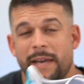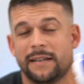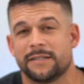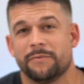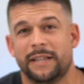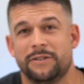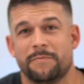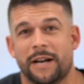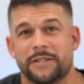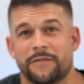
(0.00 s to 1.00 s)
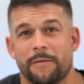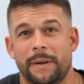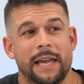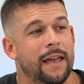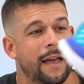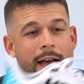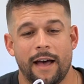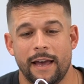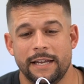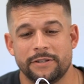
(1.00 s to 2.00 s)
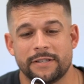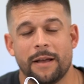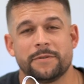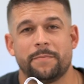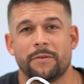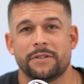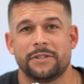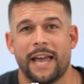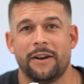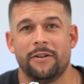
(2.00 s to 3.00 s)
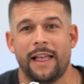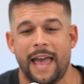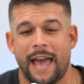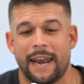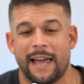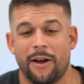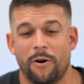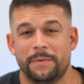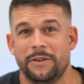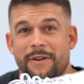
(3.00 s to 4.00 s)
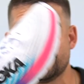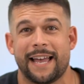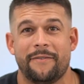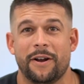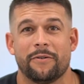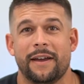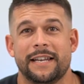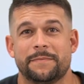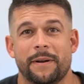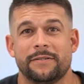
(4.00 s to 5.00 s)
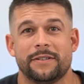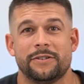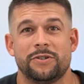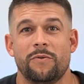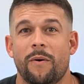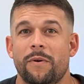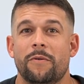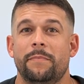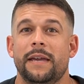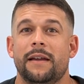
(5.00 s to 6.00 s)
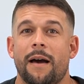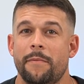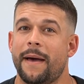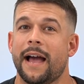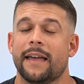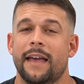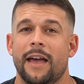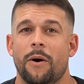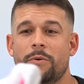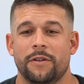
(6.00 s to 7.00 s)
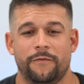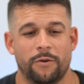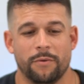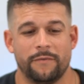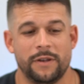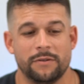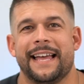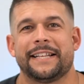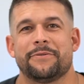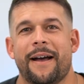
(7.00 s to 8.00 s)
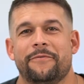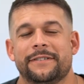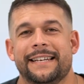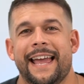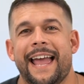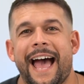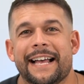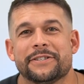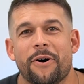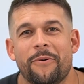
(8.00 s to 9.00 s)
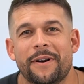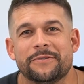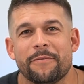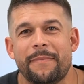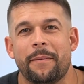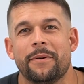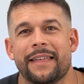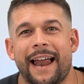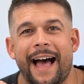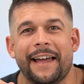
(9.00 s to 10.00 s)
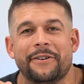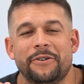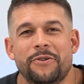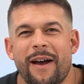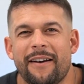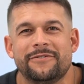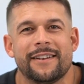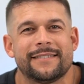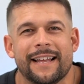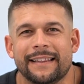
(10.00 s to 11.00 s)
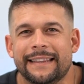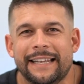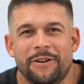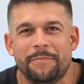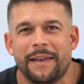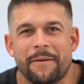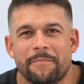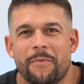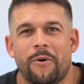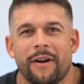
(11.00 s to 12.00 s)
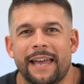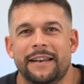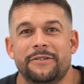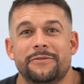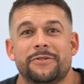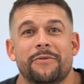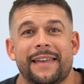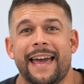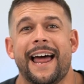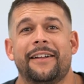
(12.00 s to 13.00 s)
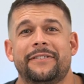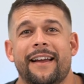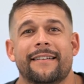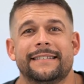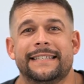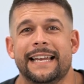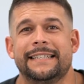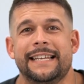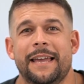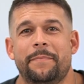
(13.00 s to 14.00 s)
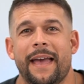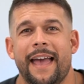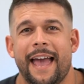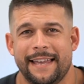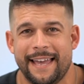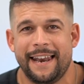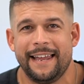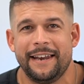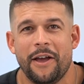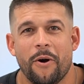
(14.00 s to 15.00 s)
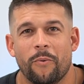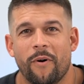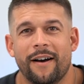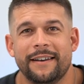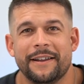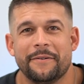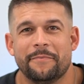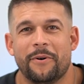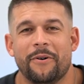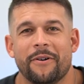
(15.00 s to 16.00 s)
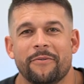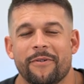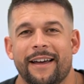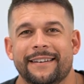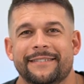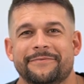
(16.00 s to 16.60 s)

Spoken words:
It doesn't really do much for me. It just helps support the channel, and I hope that you guys have a great experience in the shoe, and we will be coming back with a full review. That's a wrap for today. As always, remember that I know you have just a little bit more in you, so get out there, dig deep, and get in one more run.